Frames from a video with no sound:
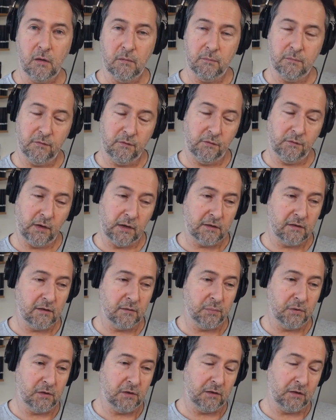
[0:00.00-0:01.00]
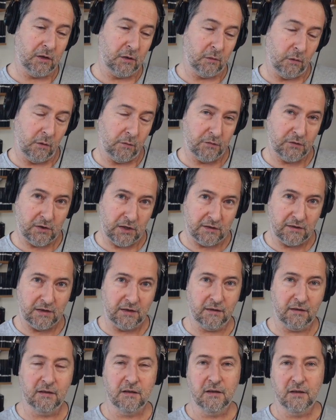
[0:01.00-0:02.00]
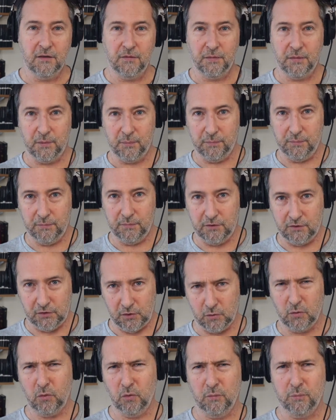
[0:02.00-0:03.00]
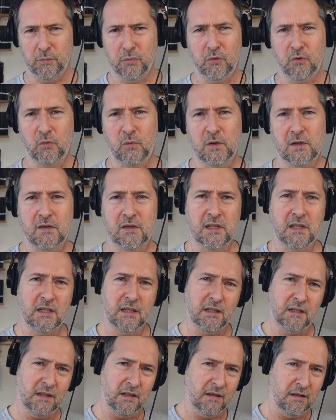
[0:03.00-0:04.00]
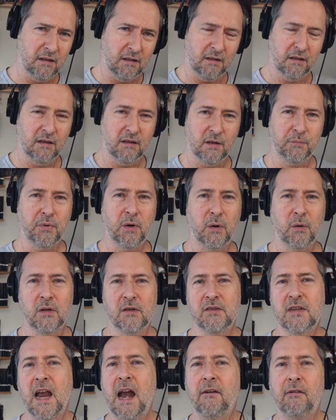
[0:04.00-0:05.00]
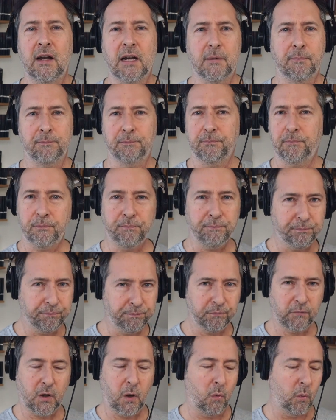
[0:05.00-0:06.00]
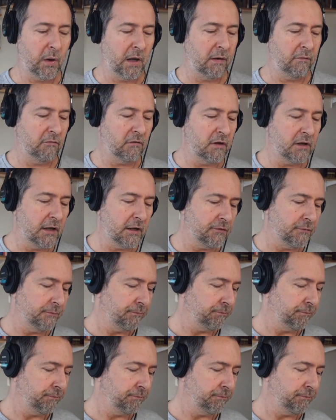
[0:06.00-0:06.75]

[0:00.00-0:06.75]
fighting, put you know, offsetting the the so-called bourgeoisie and, and the proletariat or whatever it is.